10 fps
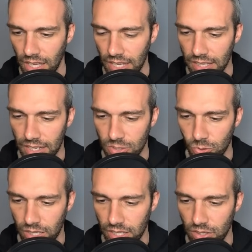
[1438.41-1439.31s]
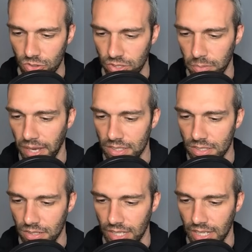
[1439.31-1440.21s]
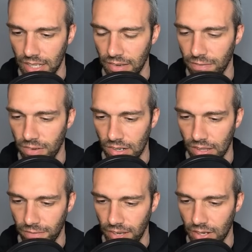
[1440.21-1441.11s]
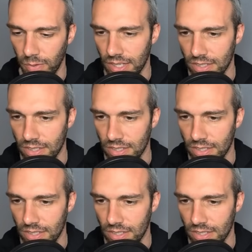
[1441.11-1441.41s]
And then it's Great League, Ultra League, Master League for the final week.